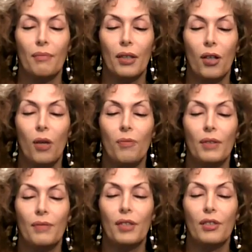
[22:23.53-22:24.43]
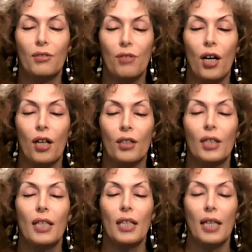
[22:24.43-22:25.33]
hopefully for a strong
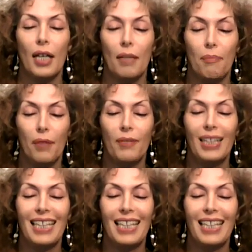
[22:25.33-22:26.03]
and perfect